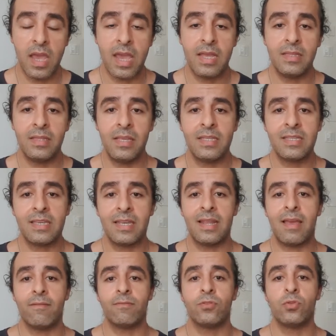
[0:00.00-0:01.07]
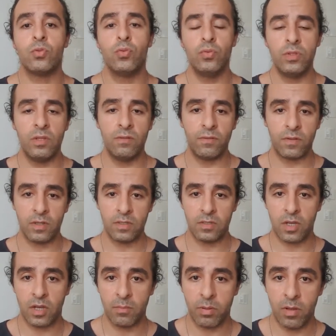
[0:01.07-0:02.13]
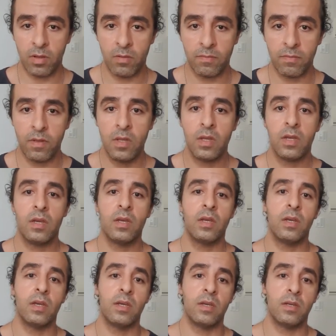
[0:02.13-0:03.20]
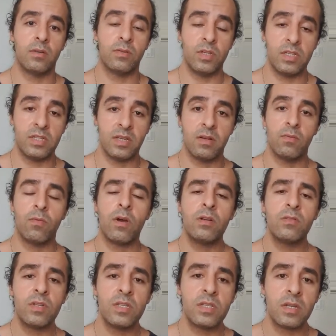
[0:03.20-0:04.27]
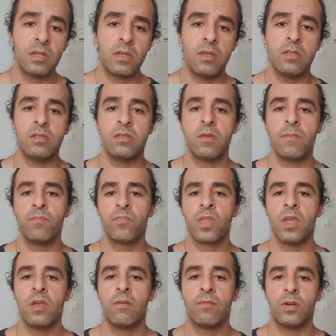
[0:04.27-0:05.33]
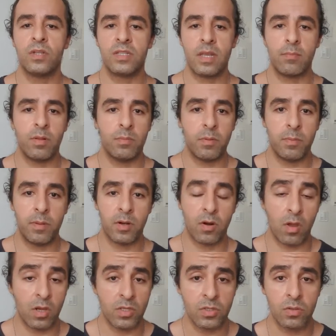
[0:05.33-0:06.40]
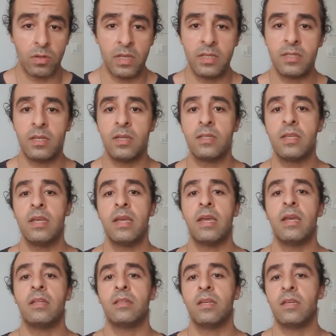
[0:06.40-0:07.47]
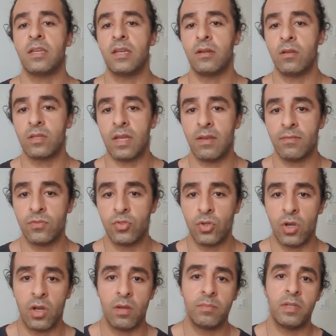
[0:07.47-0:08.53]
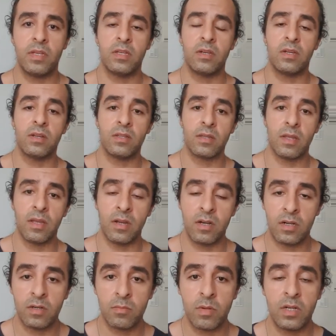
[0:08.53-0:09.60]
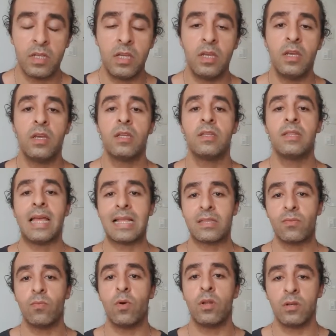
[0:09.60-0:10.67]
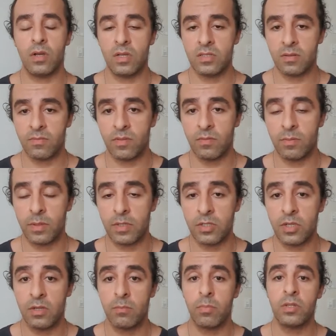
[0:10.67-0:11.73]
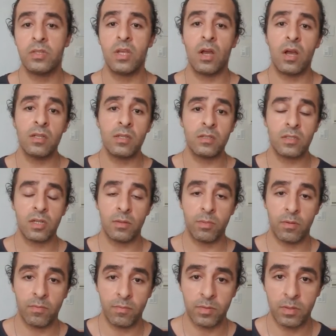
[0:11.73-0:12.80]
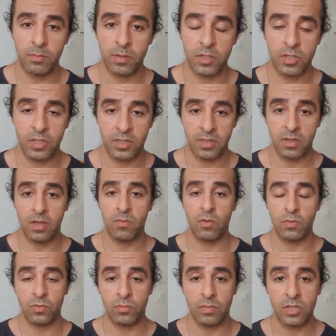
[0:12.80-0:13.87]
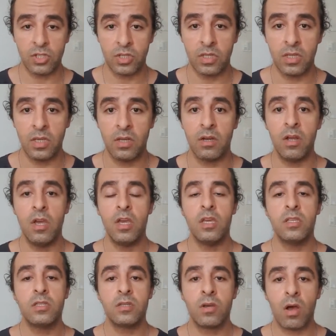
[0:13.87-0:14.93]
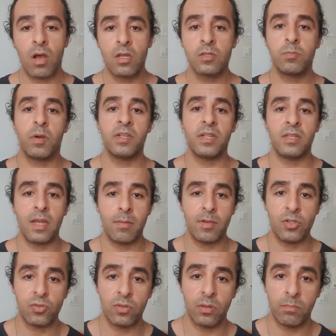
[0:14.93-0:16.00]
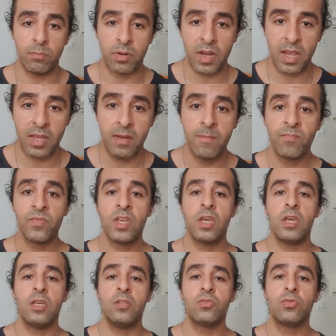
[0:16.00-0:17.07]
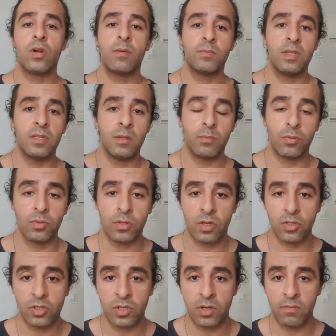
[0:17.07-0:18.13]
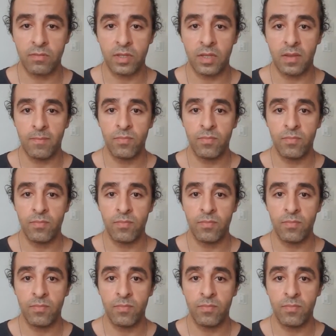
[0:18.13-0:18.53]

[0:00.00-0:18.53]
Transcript: and this can have two different type of uh, reason. One reason is, for example, people are isolated and they cannot have job, they cannot earn money, that's one cause of depression. But the other type of depression that I want to mention here is caused by the damage to the brain, interrupting the production of the